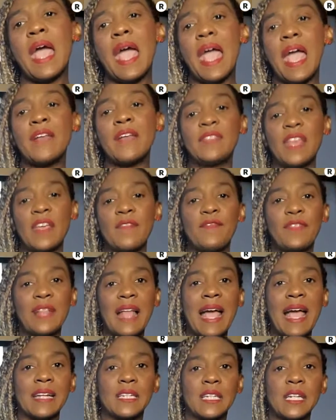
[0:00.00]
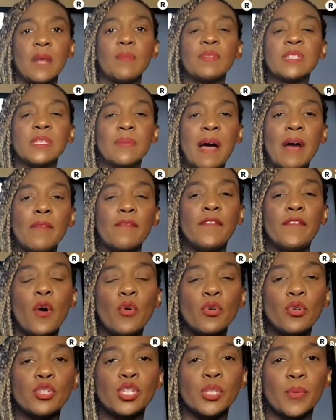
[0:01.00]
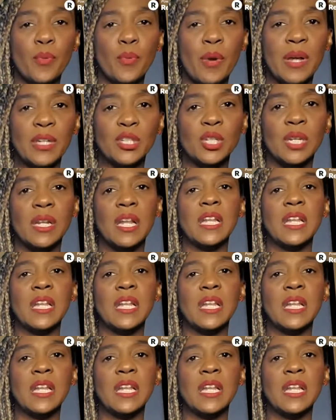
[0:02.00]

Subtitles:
And they flagged it. It was about voter suppression.